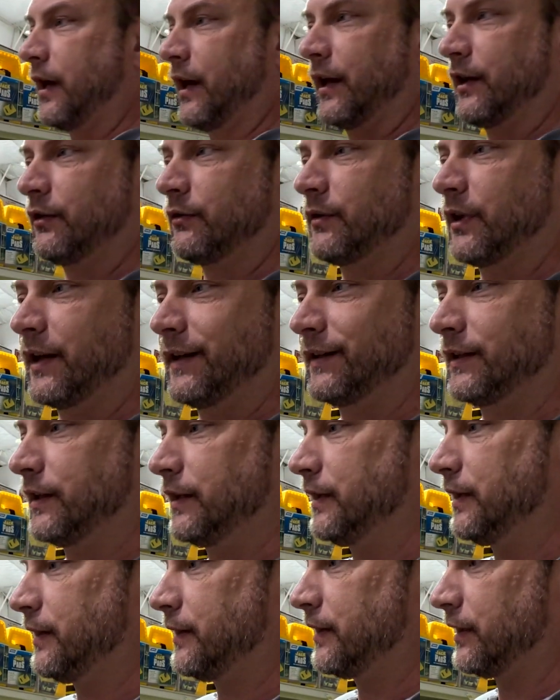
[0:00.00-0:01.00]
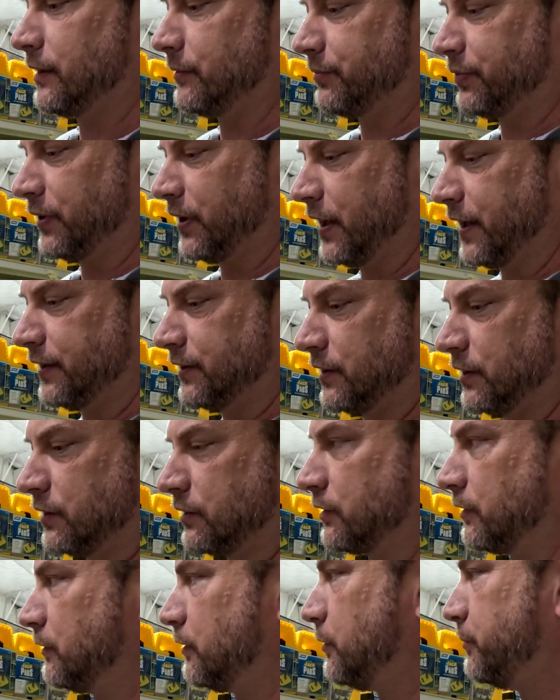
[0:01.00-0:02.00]
I don't like anything plastic,
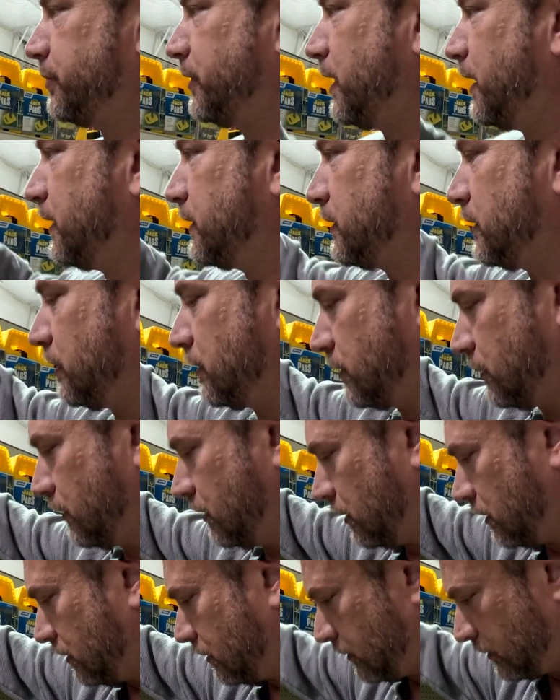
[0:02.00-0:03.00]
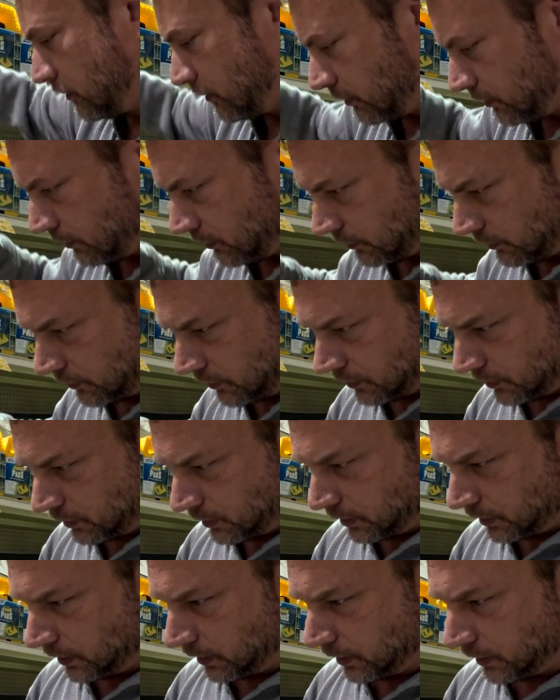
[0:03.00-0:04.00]
so no plastic this,
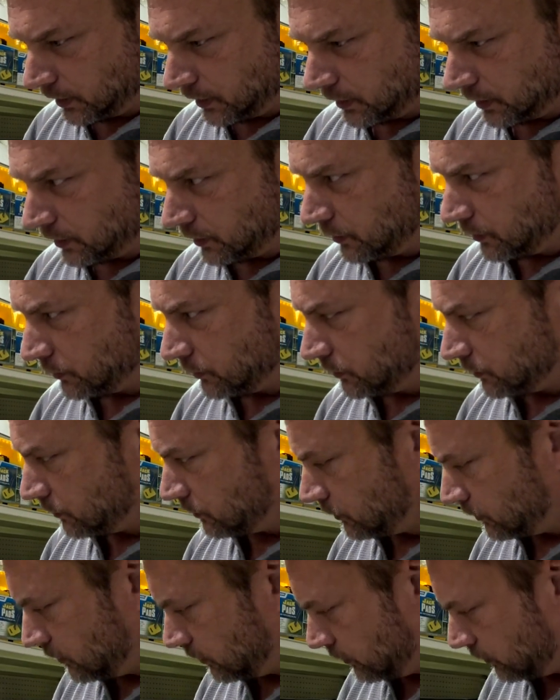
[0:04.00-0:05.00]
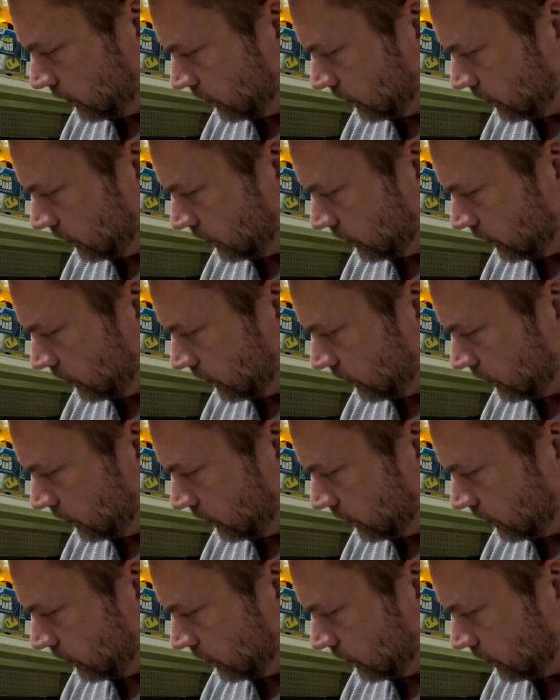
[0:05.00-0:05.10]
and